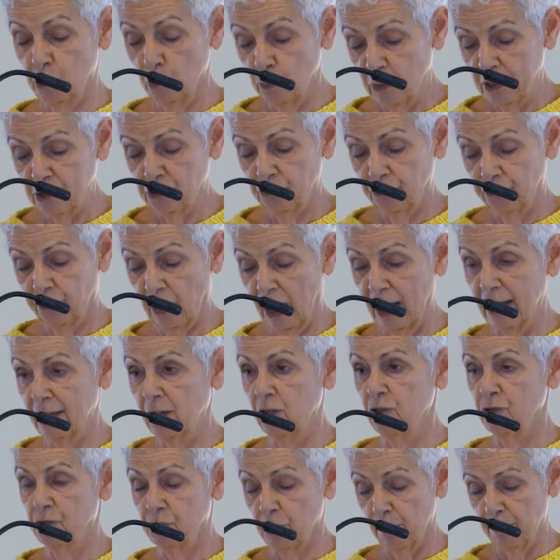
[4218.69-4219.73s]
to which
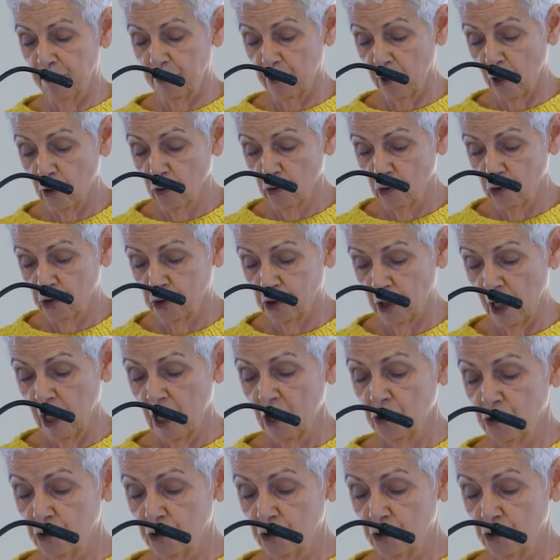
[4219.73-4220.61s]
Philo's approach